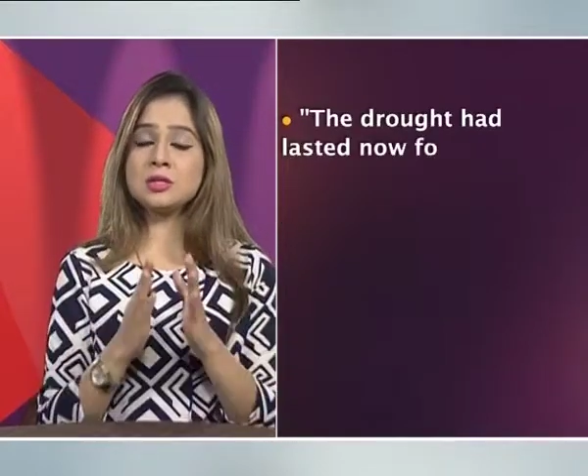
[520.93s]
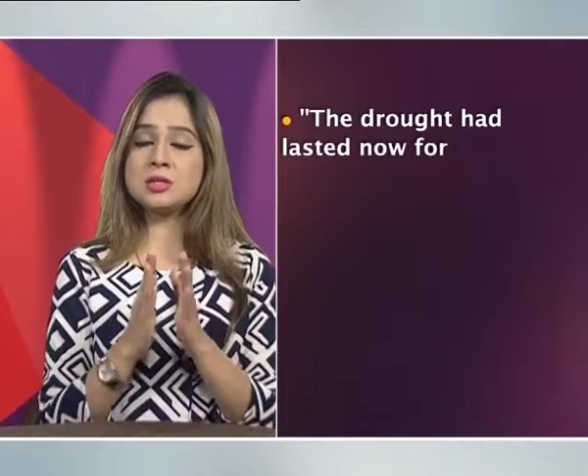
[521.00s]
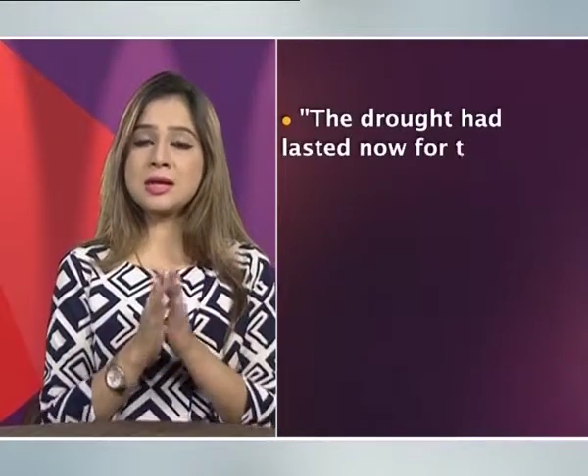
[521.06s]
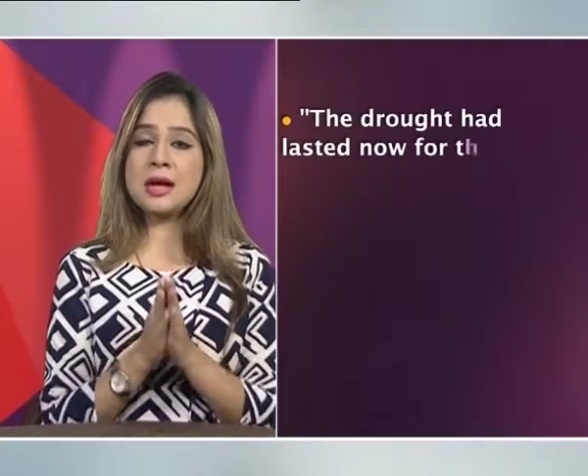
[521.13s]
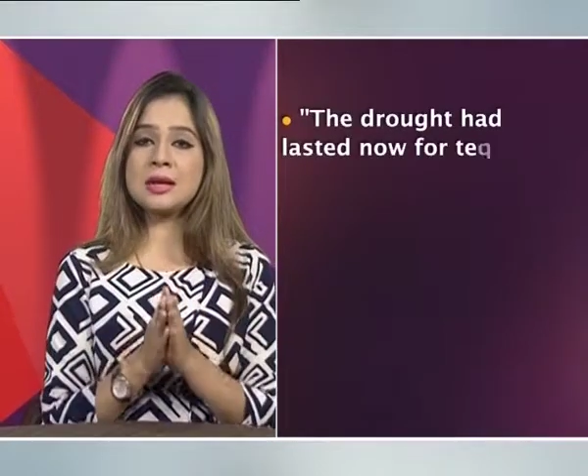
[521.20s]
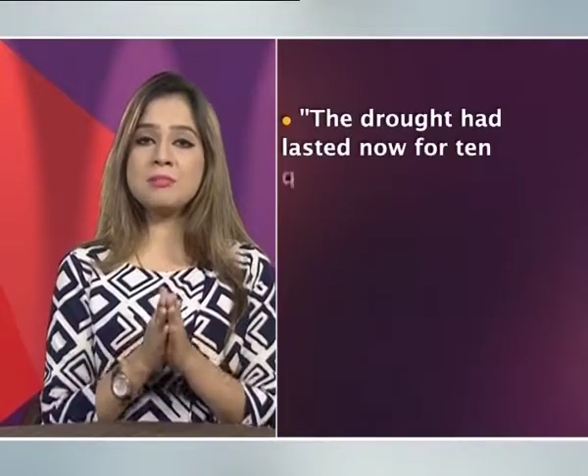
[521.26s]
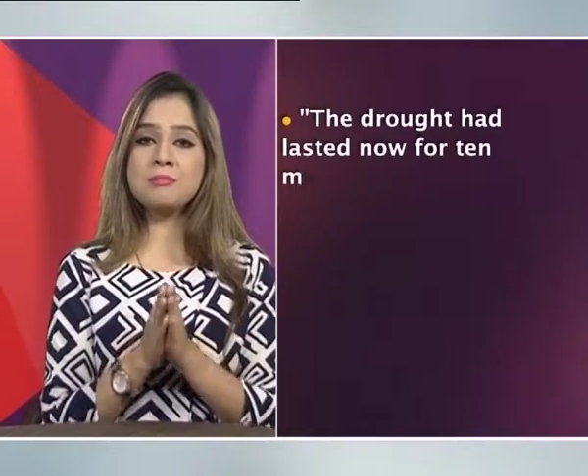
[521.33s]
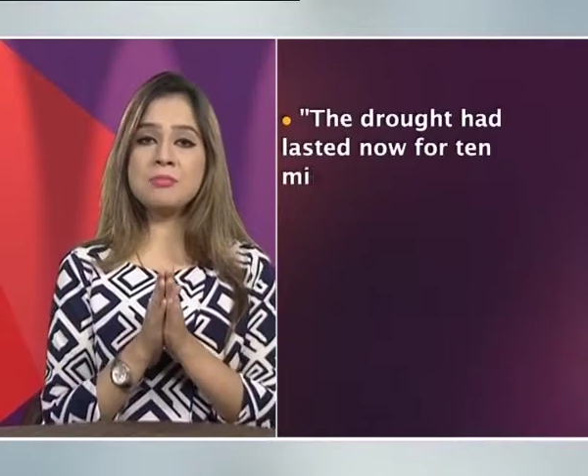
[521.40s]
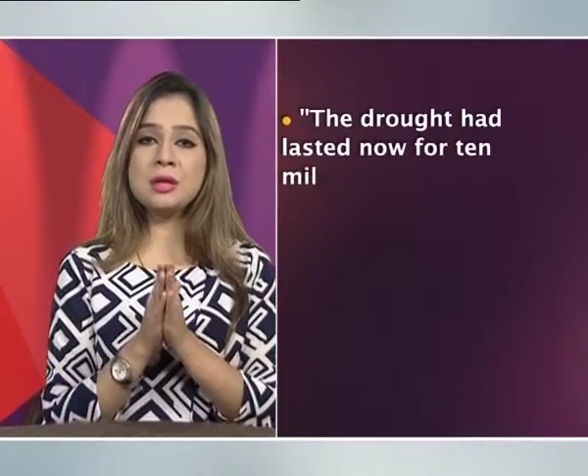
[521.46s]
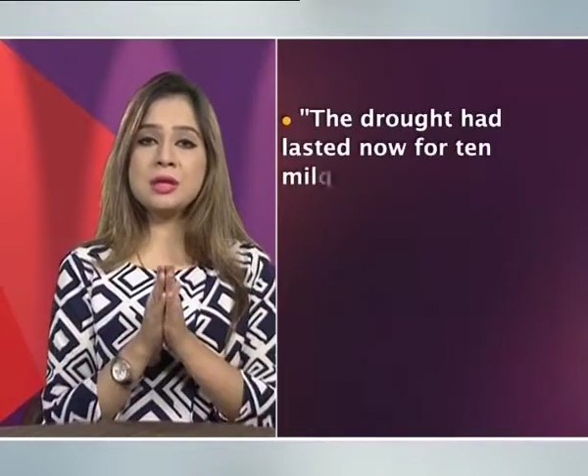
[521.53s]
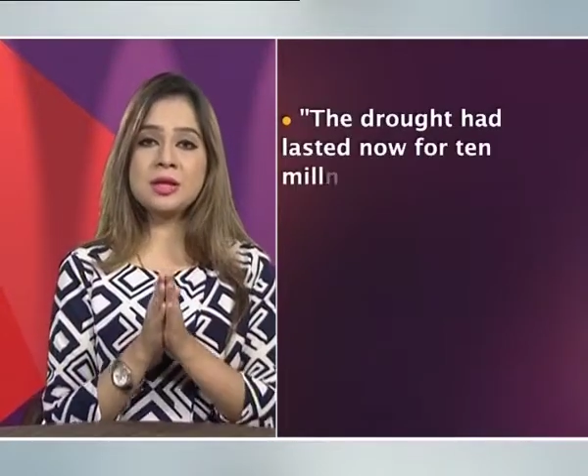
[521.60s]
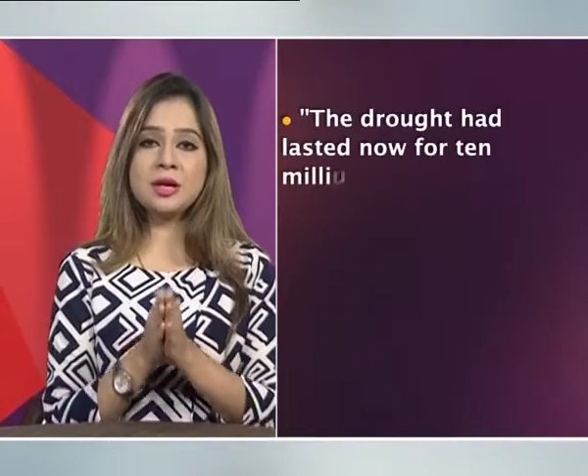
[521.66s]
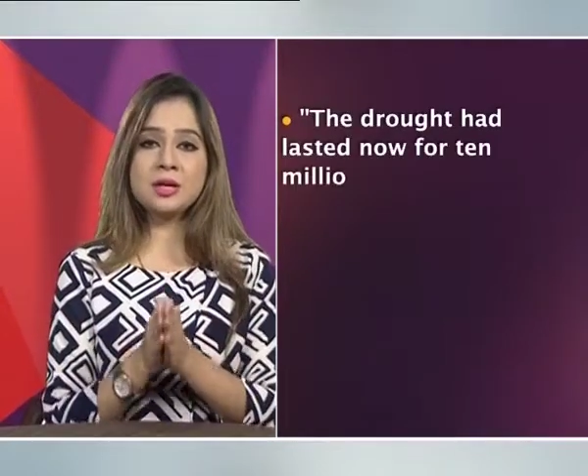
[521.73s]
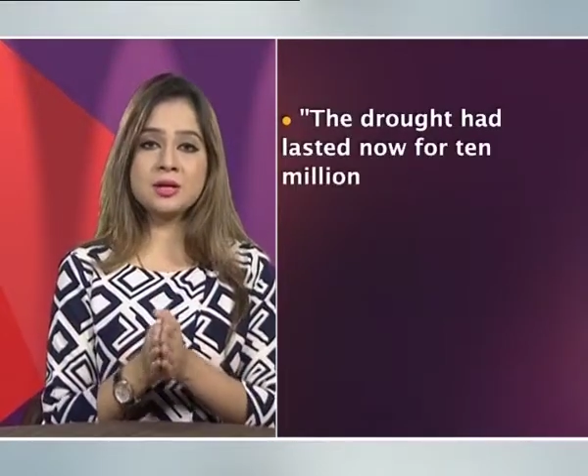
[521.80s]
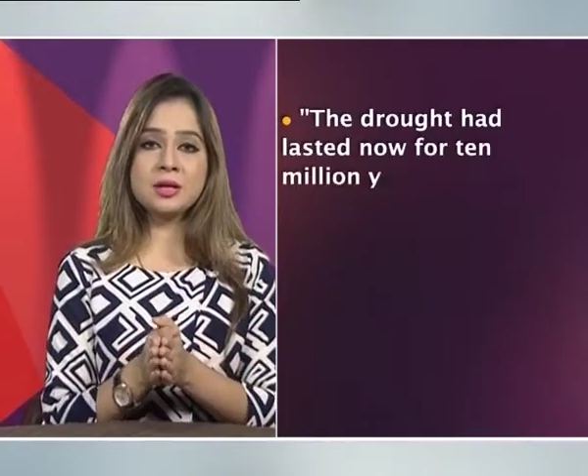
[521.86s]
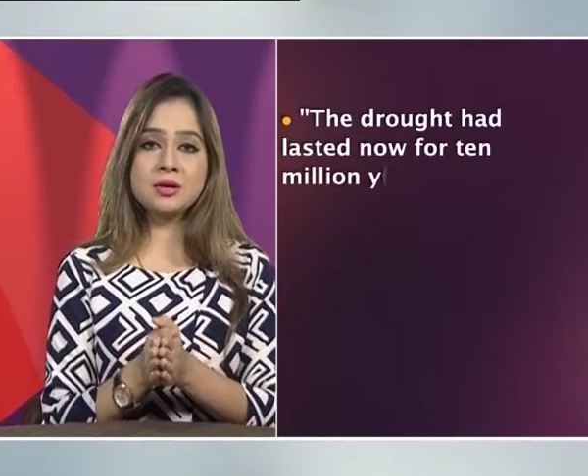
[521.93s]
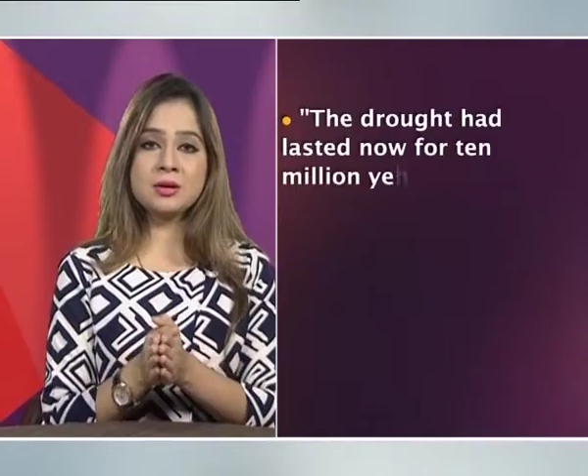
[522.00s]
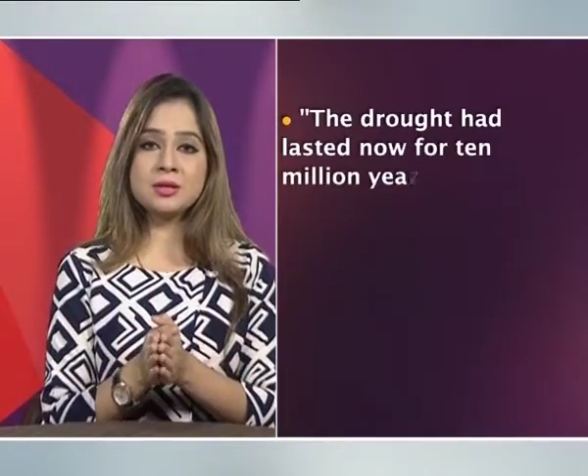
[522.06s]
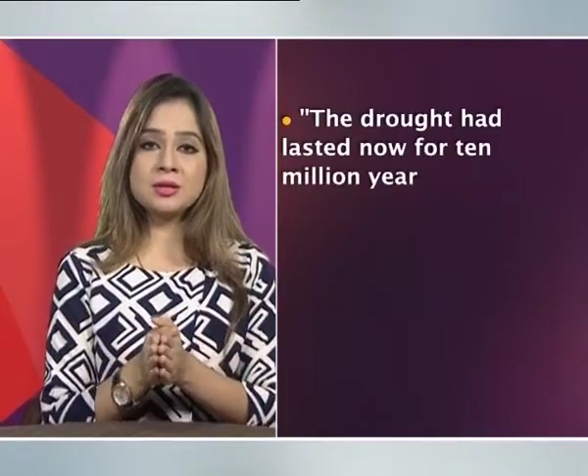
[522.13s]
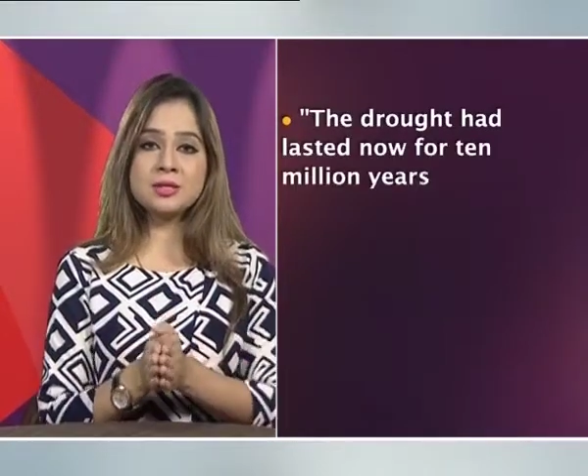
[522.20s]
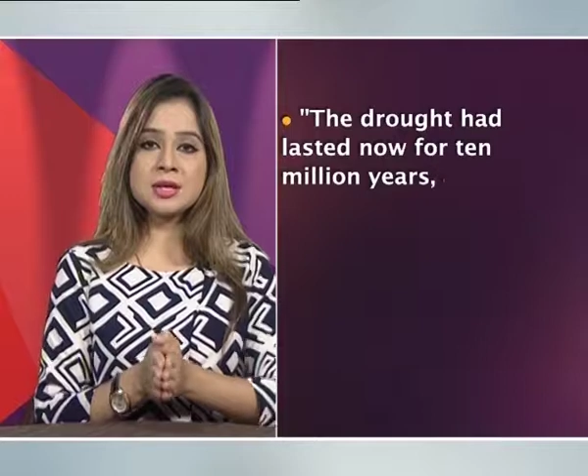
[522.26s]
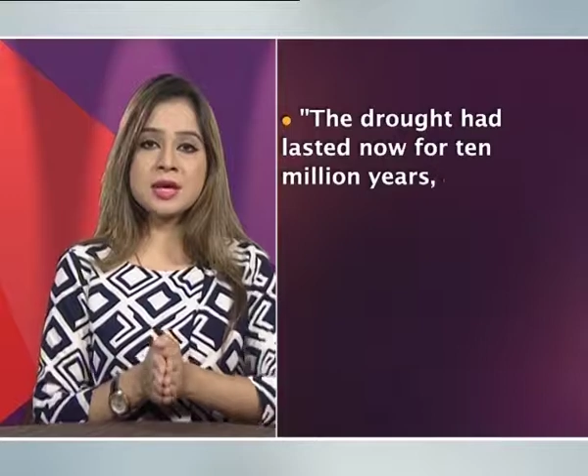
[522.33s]
10 million
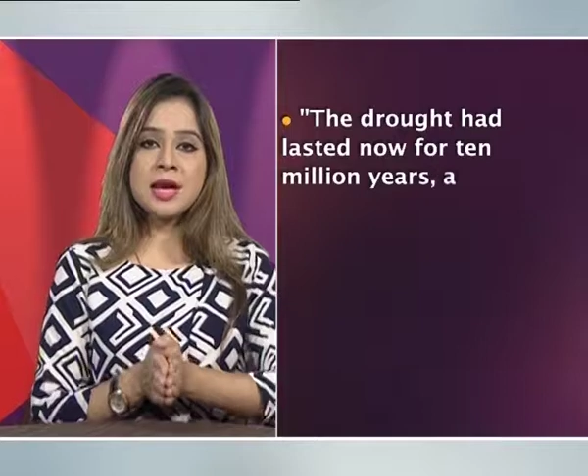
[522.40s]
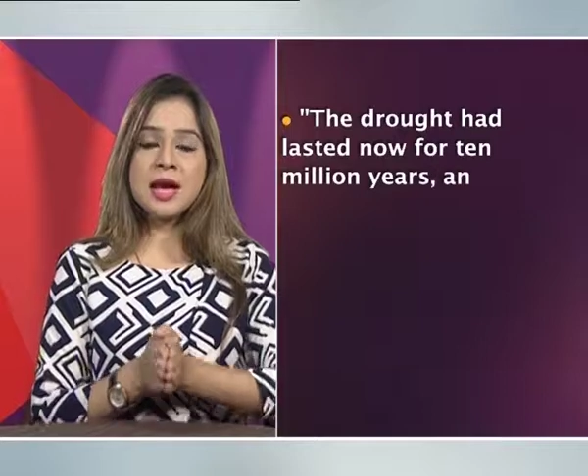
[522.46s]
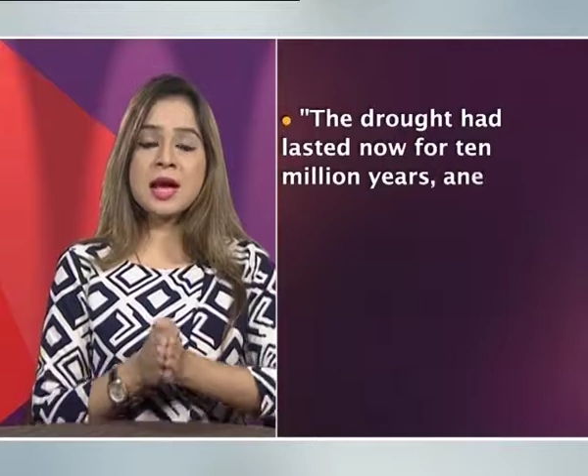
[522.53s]
years